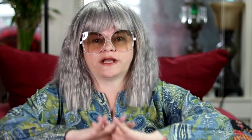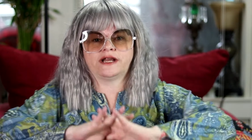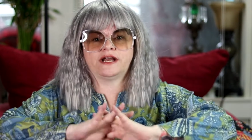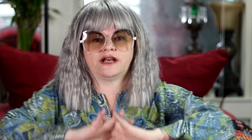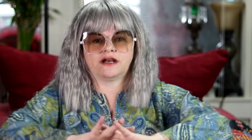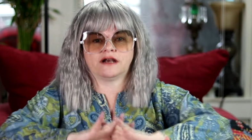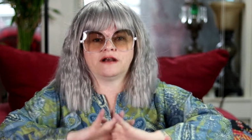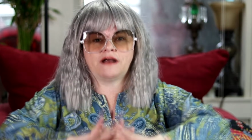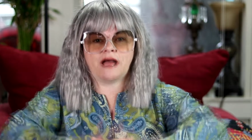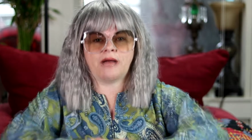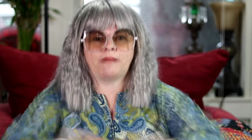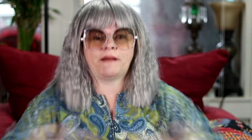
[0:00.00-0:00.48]

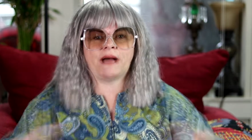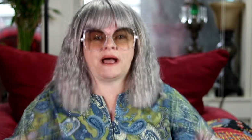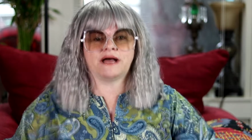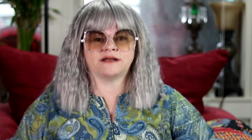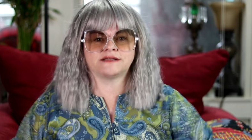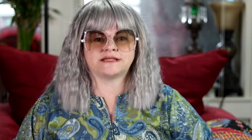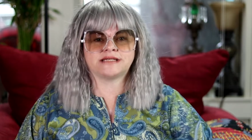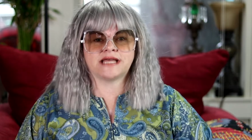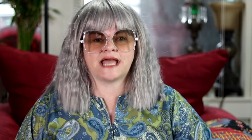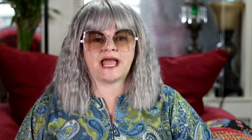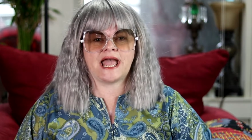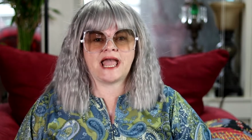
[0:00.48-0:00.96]
here,
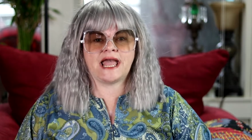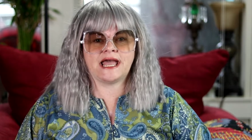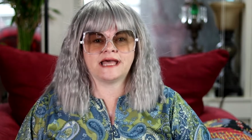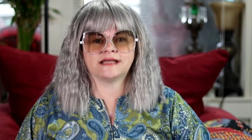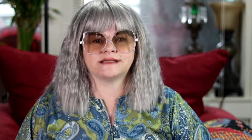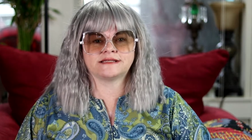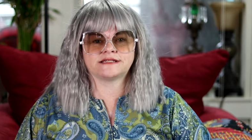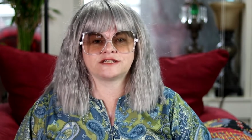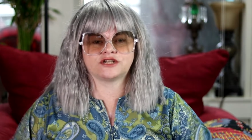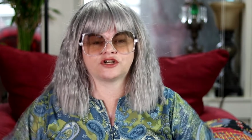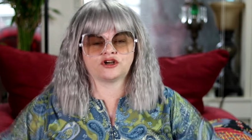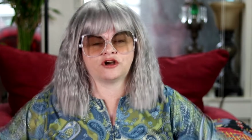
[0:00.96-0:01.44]
about to
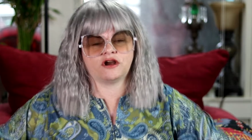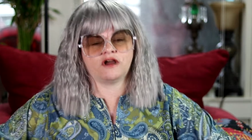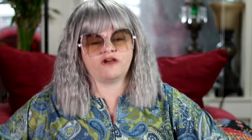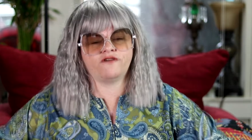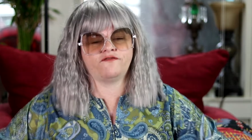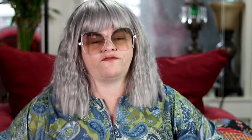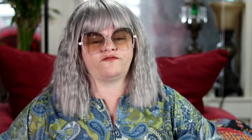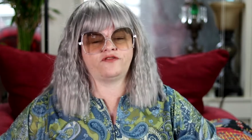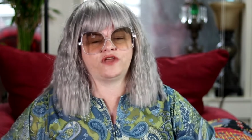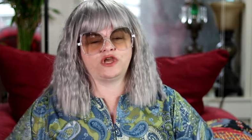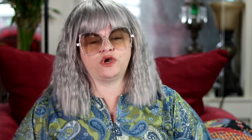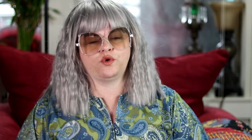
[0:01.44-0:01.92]
answer
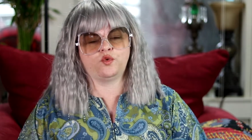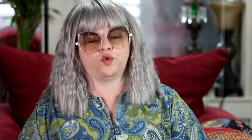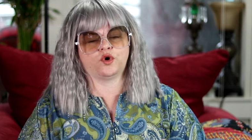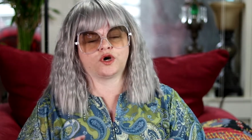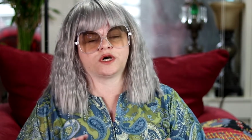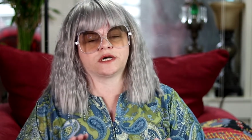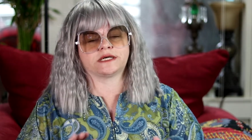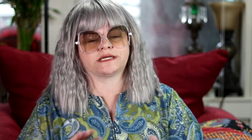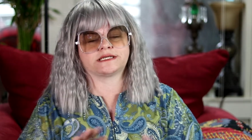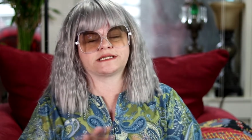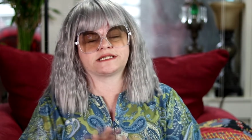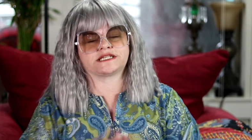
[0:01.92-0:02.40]
a
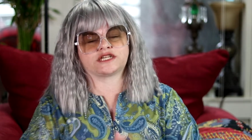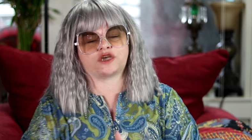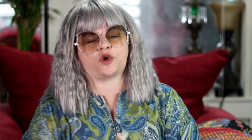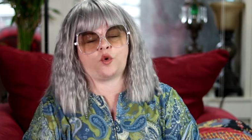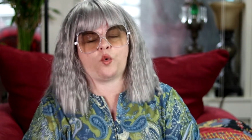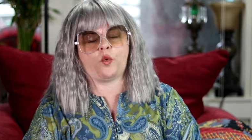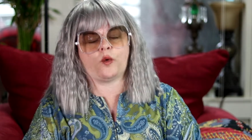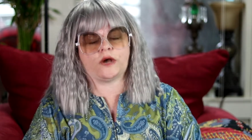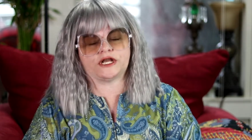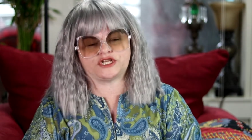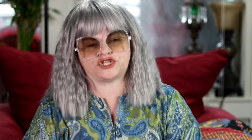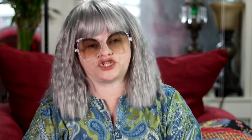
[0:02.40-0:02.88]
viewer's
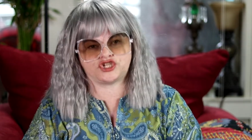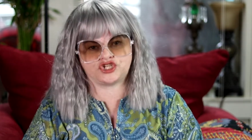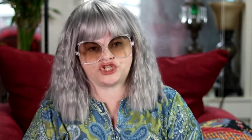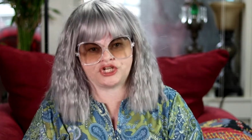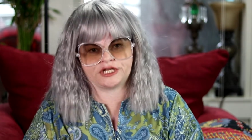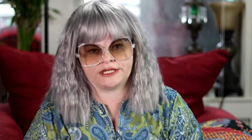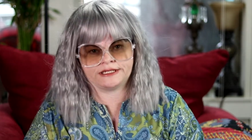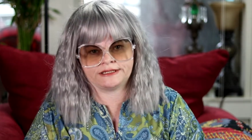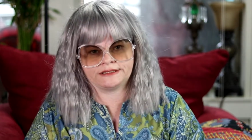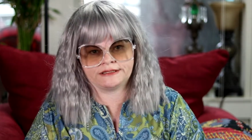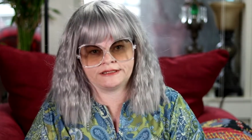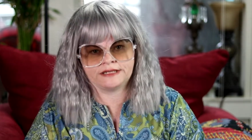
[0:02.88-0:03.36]

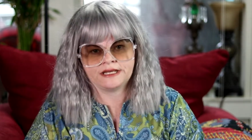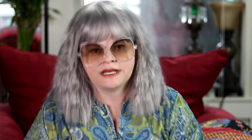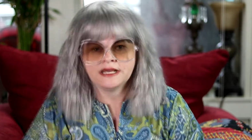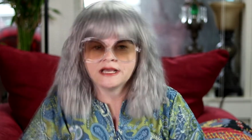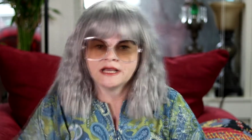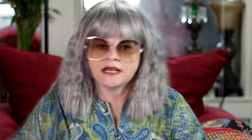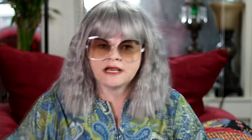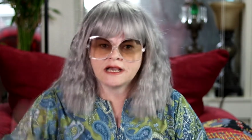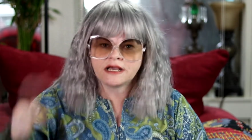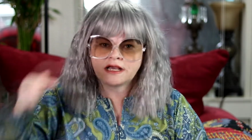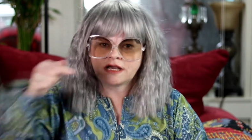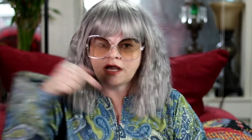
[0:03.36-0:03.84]
question.
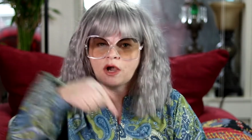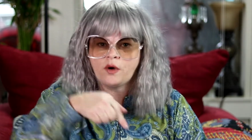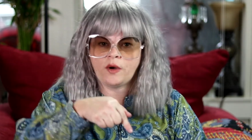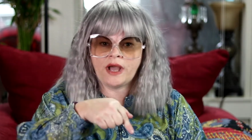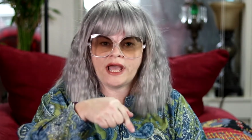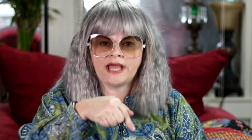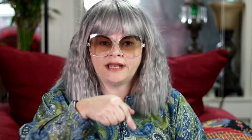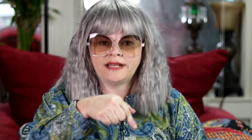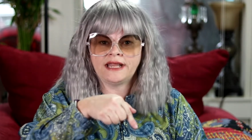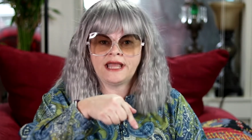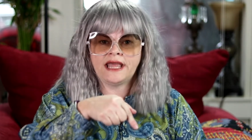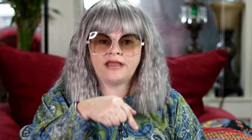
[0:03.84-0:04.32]
Go
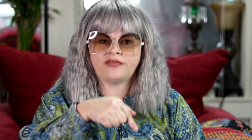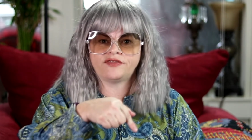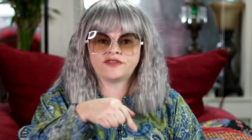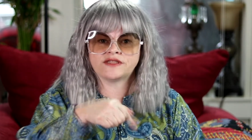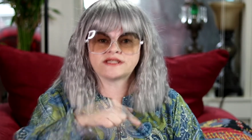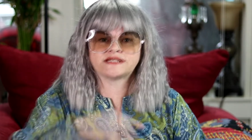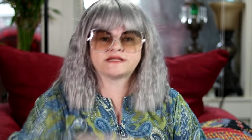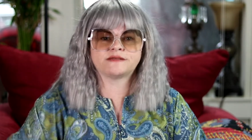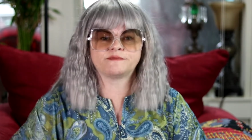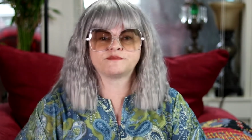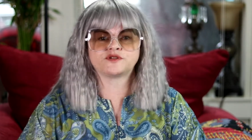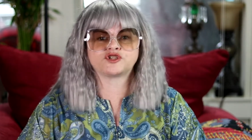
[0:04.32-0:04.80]
ahead and hit the
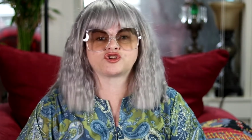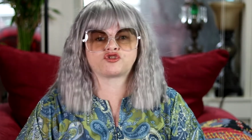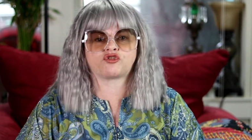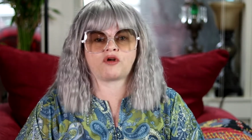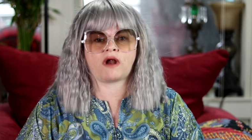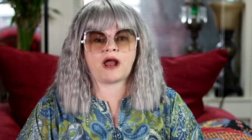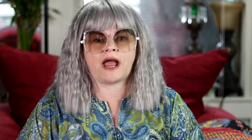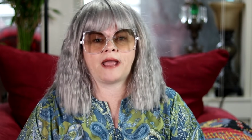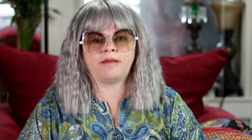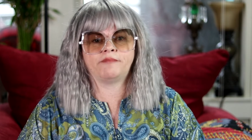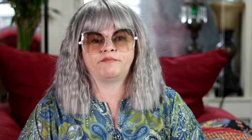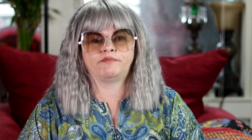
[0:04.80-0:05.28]

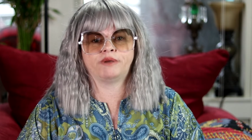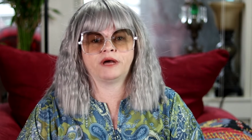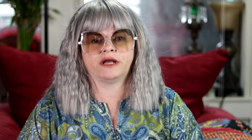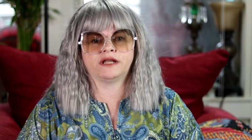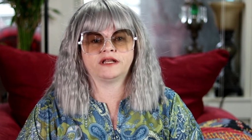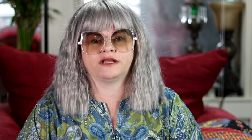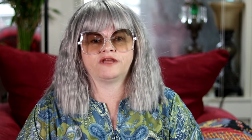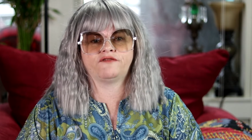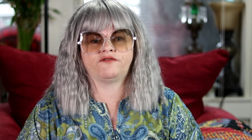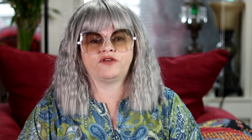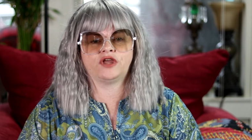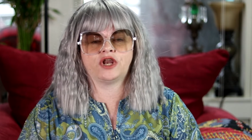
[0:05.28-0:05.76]
subscribe
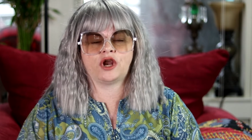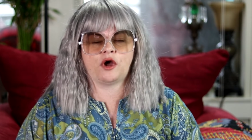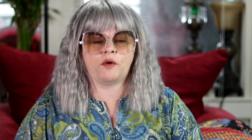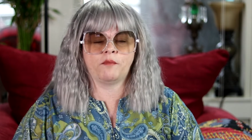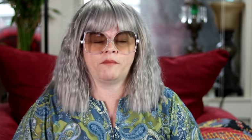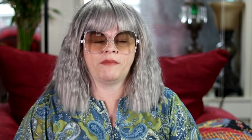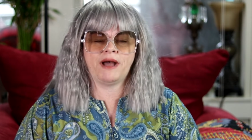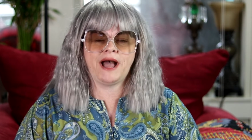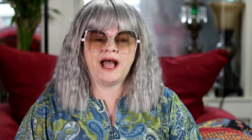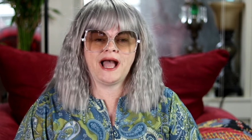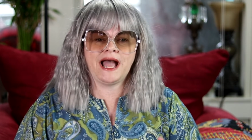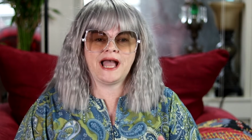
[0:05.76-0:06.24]
button if you
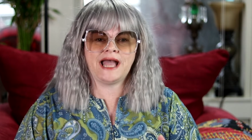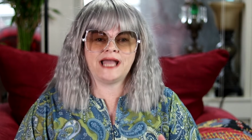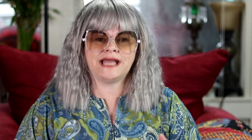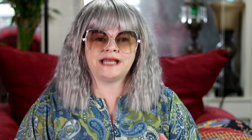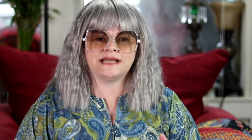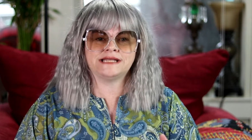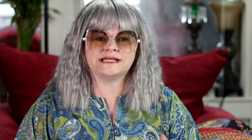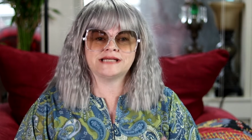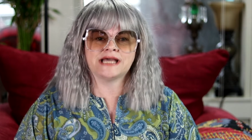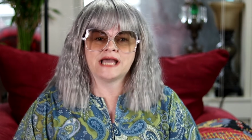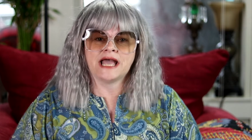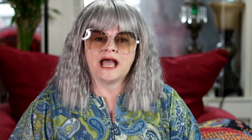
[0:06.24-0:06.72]
don't
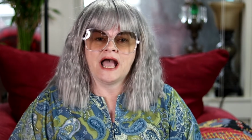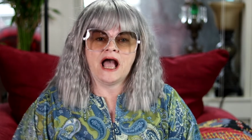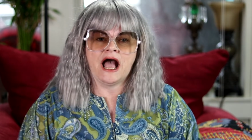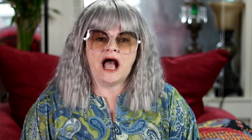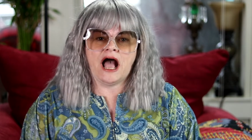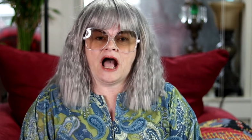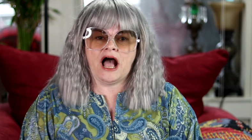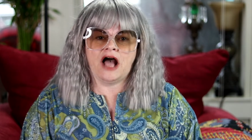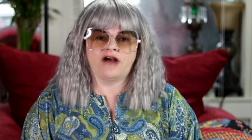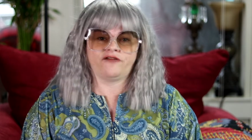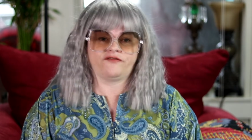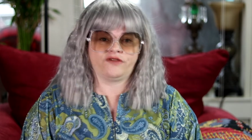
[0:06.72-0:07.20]
mind.
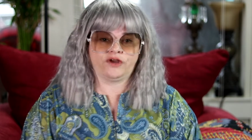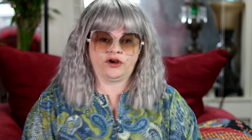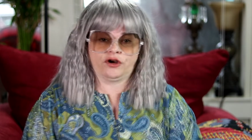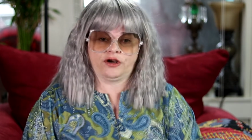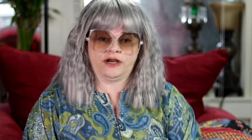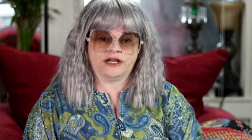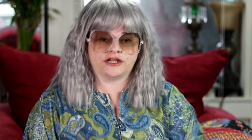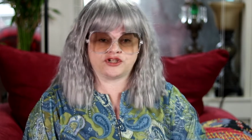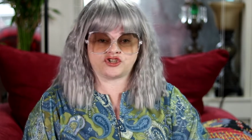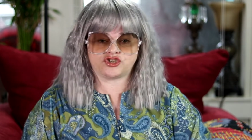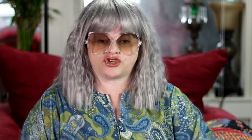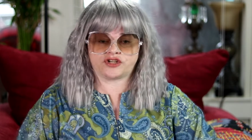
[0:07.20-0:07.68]
If you're
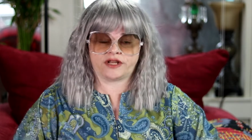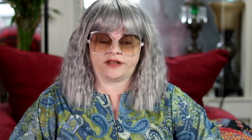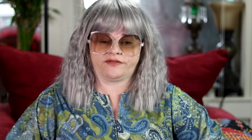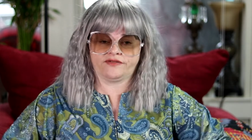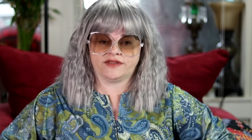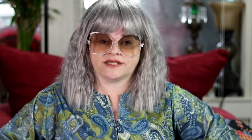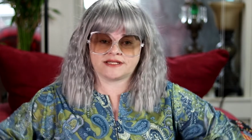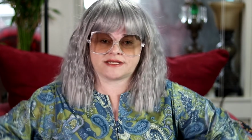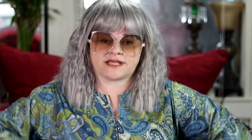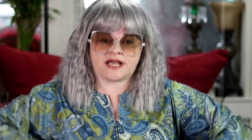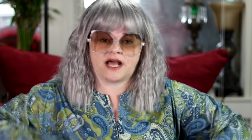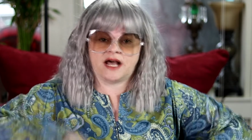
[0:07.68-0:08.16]
interested in
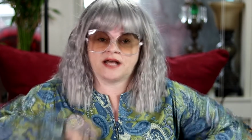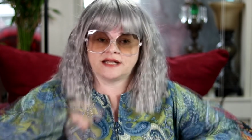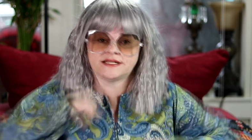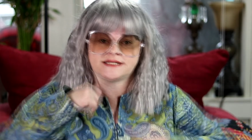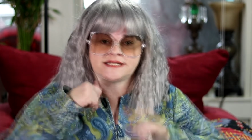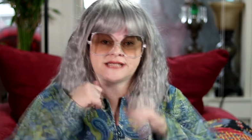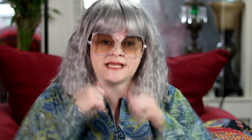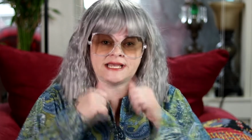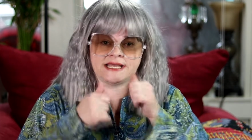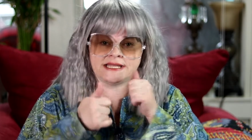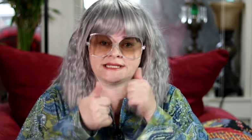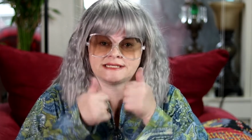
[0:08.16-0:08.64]
this
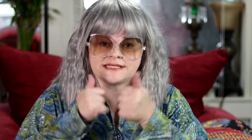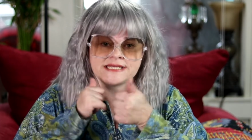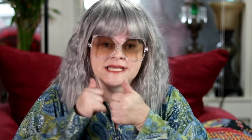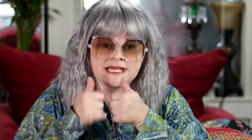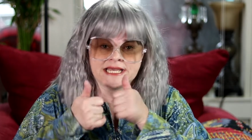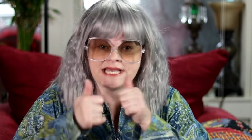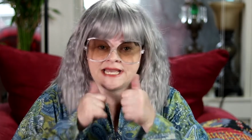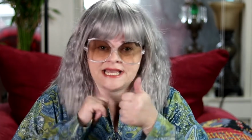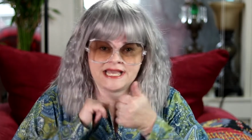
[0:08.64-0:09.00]
content,